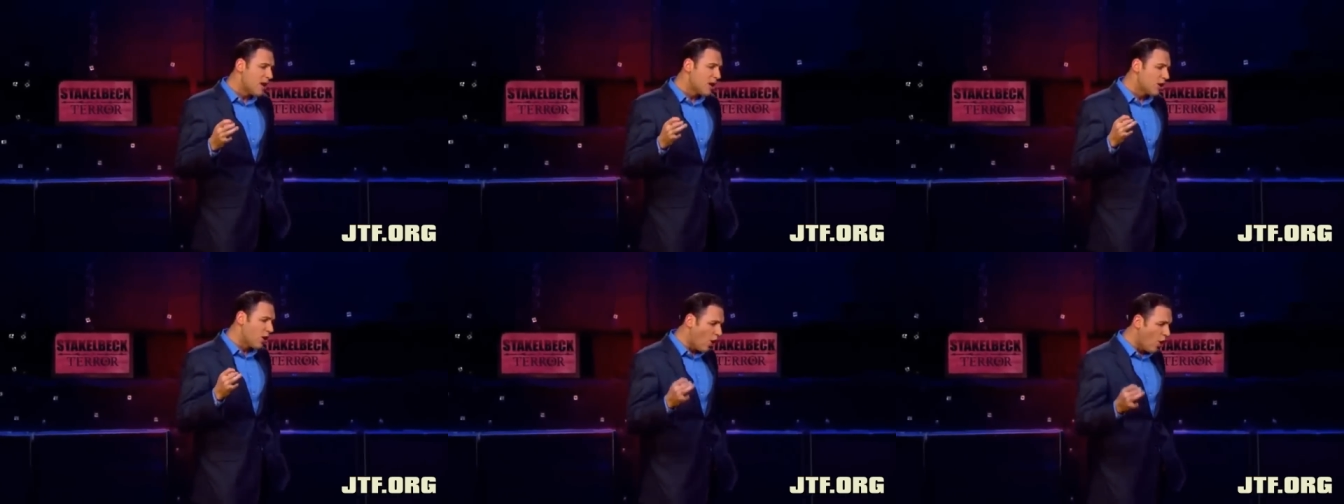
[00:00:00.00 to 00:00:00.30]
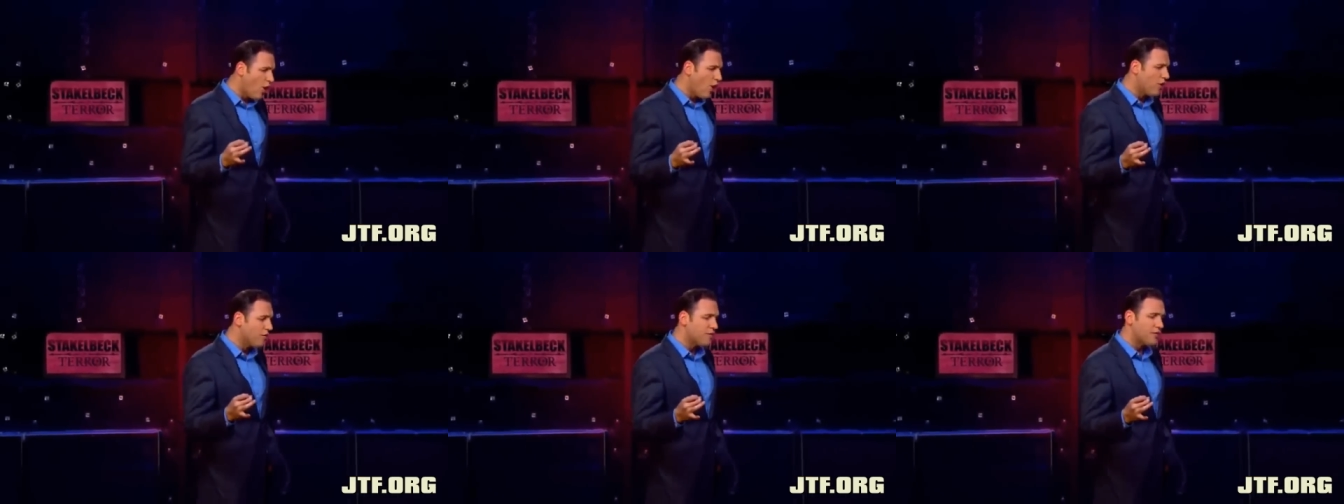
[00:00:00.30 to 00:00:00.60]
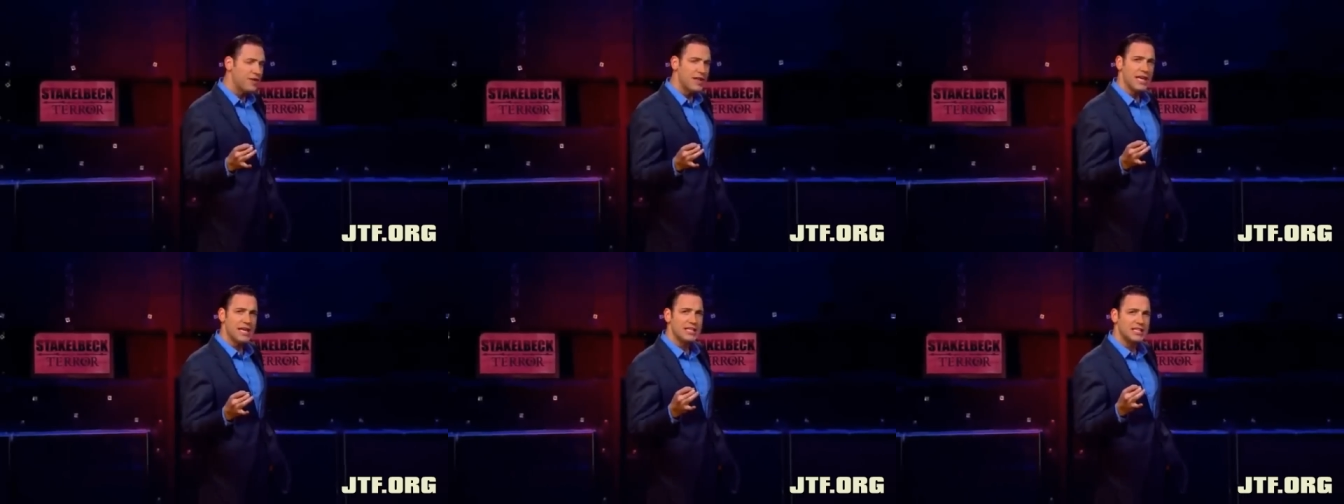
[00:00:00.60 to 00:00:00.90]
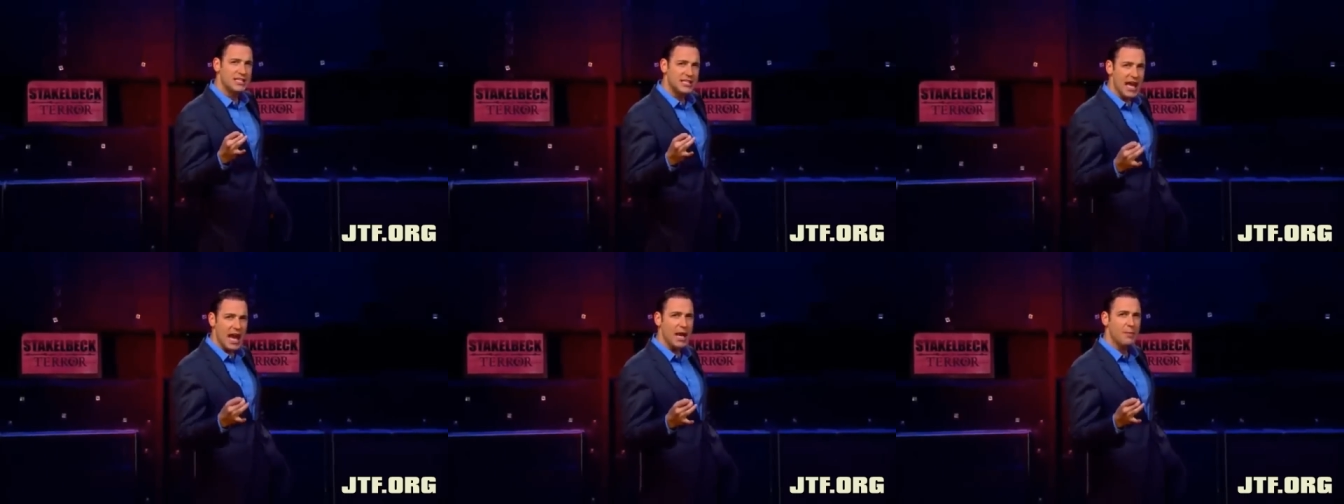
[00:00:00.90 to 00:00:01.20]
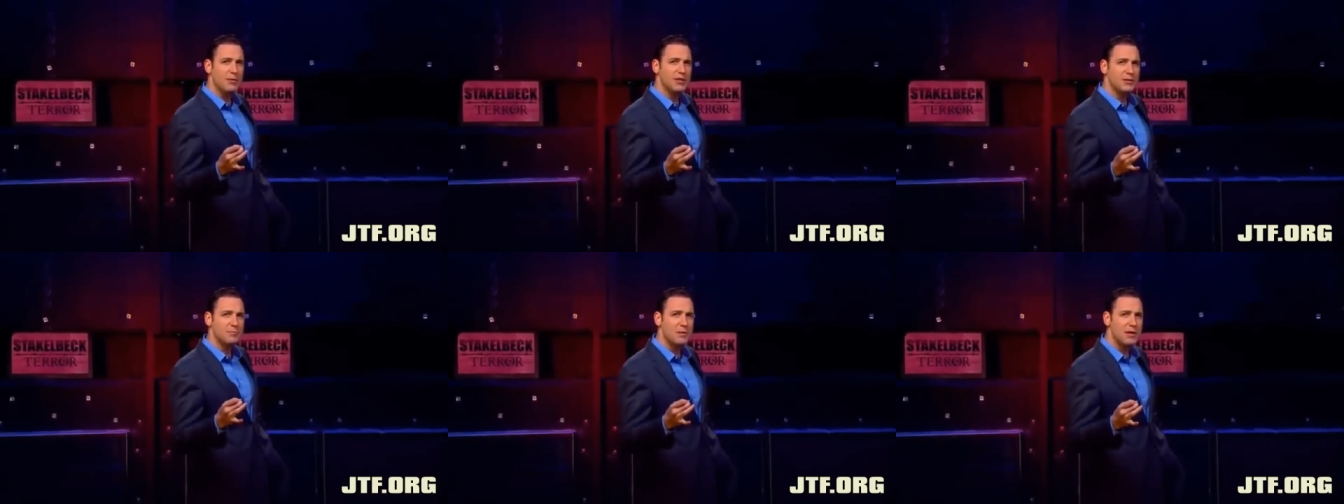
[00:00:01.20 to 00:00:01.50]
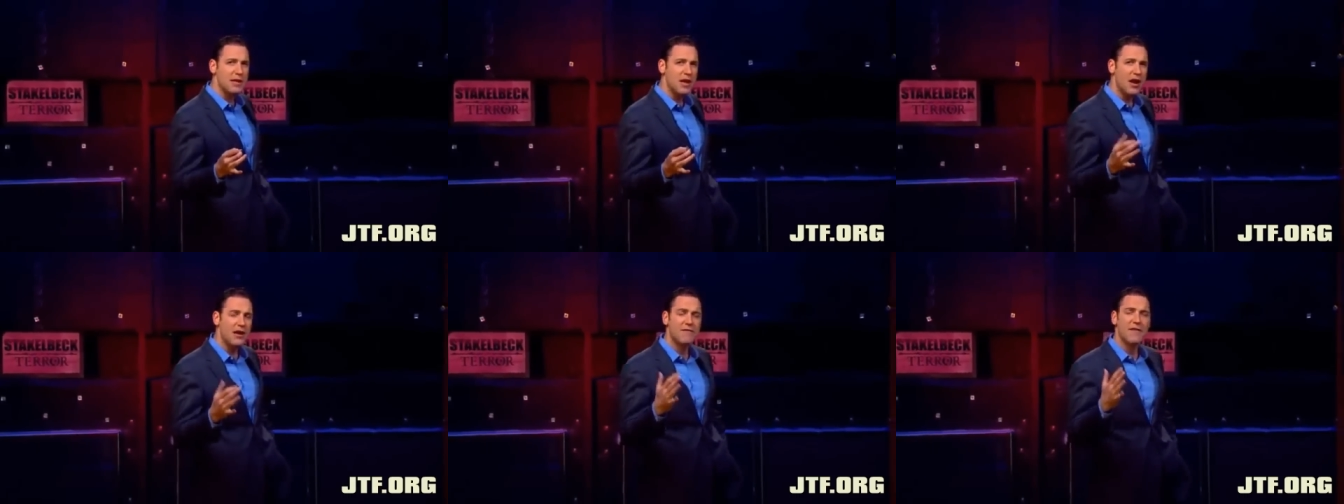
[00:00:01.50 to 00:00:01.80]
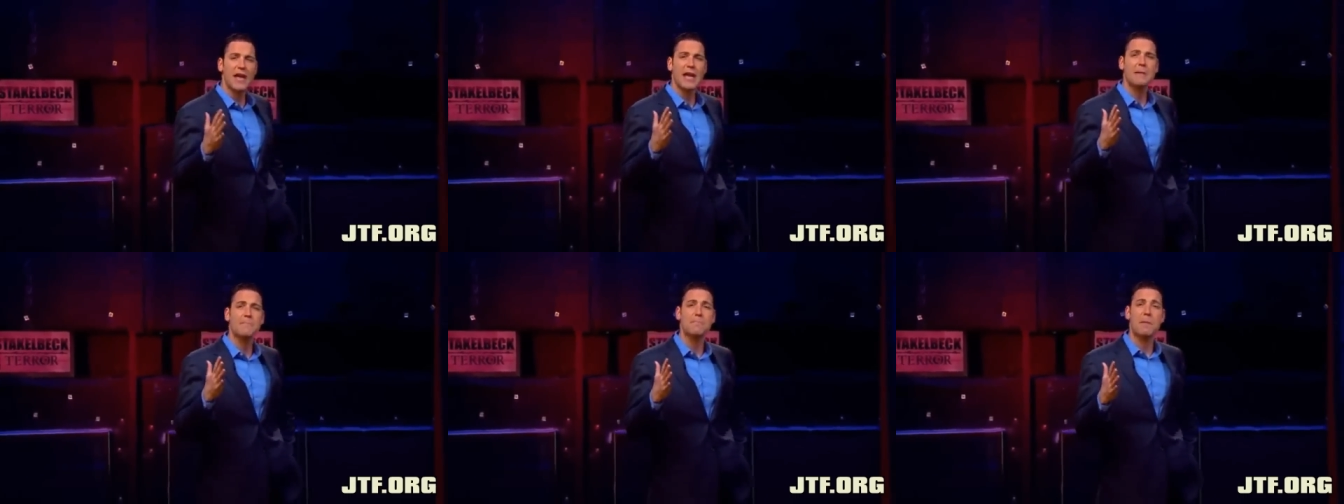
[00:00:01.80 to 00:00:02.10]
called for the establishment of
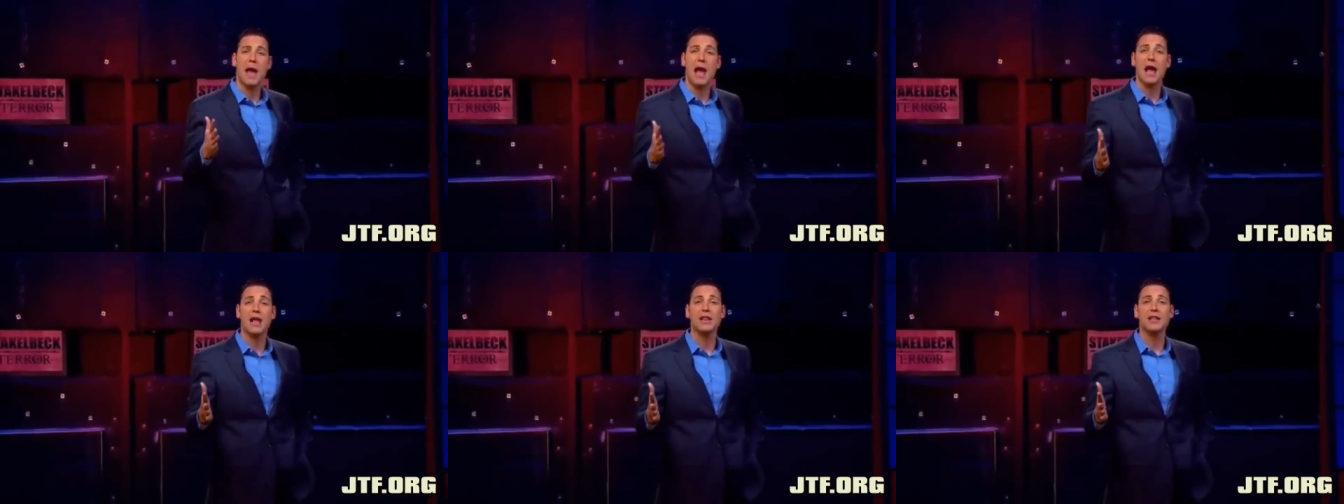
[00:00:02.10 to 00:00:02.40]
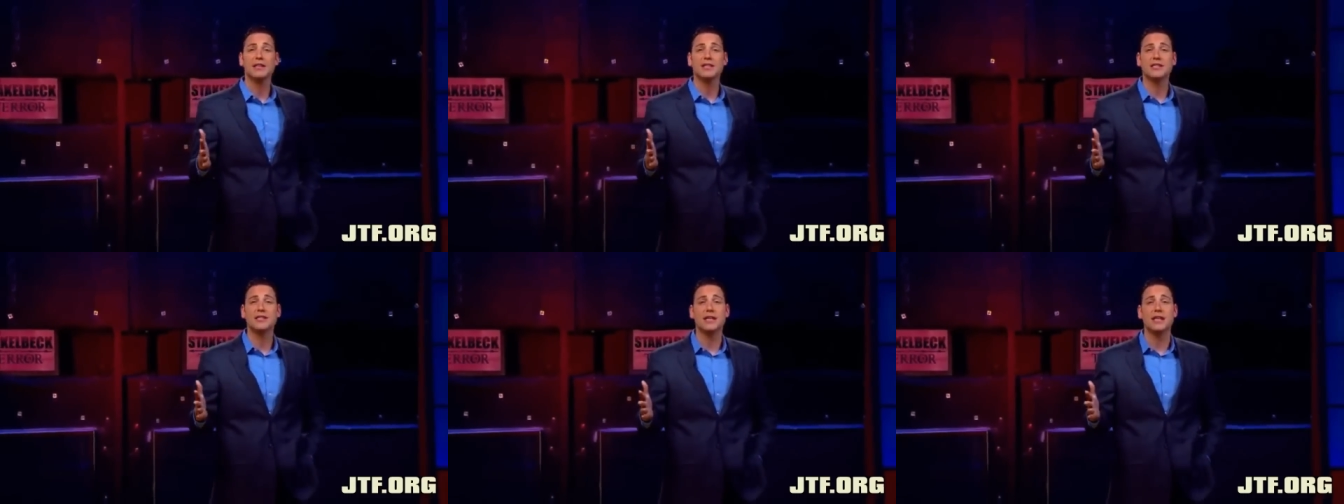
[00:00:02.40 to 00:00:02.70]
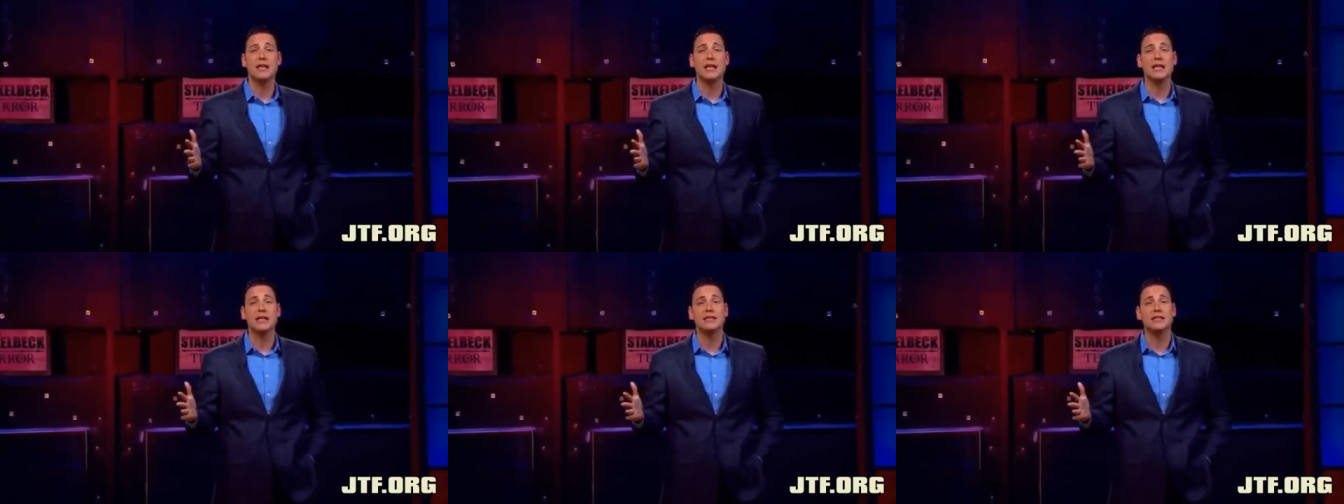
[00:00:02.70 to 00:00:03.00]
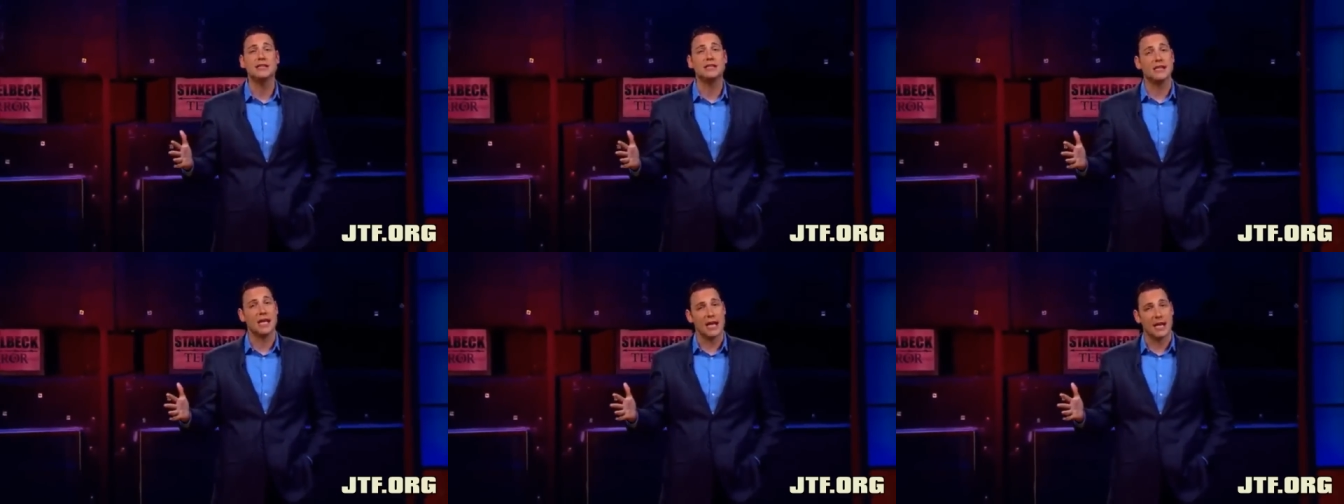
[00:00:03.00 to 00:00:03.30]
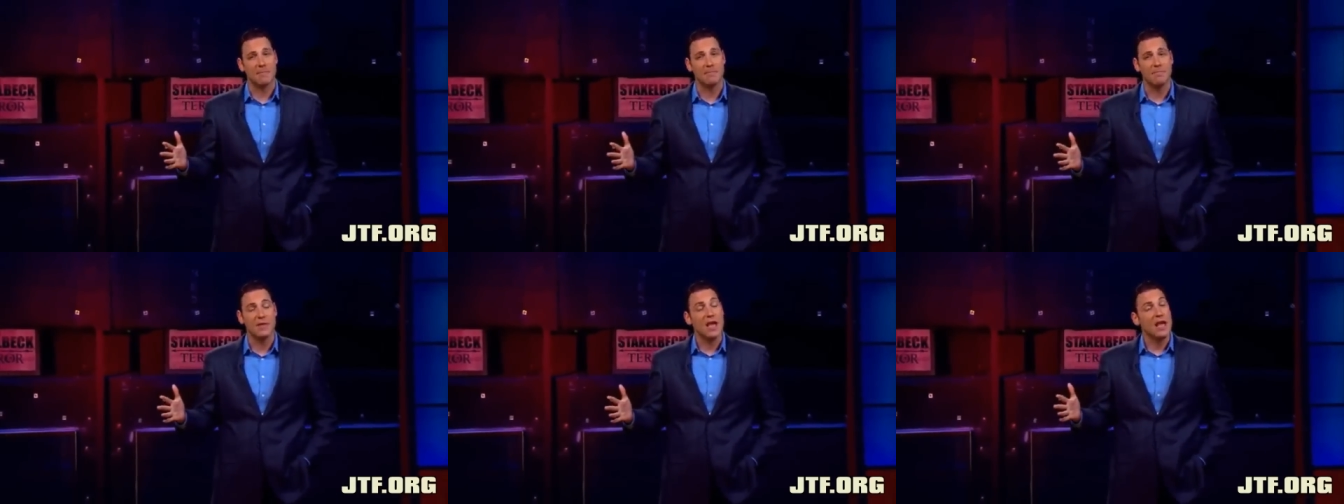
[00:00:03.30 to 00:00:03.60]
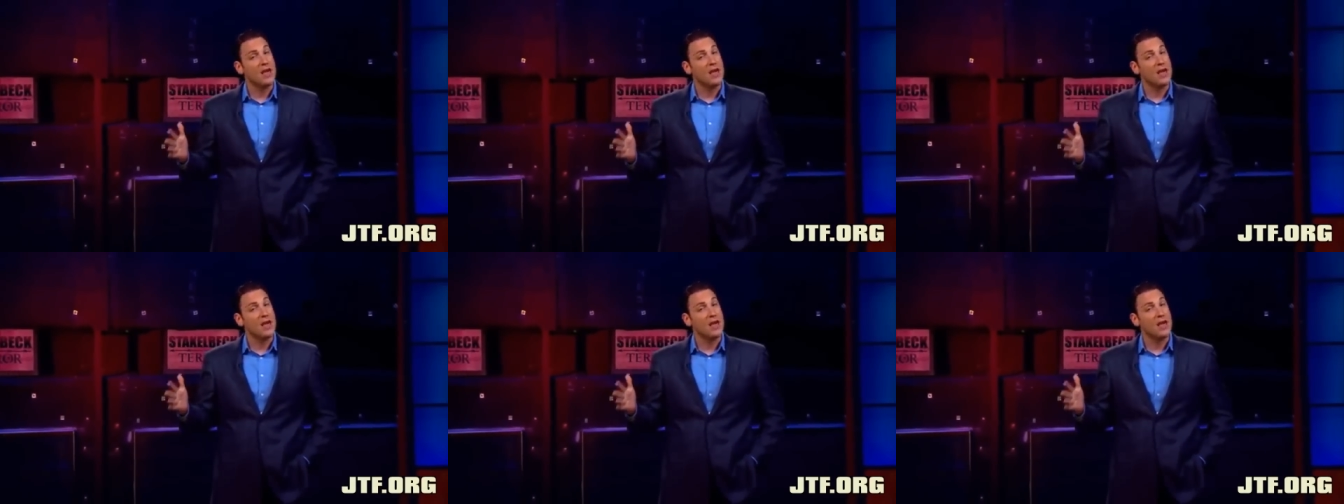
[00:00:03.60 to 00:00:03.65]
a Palestinian state.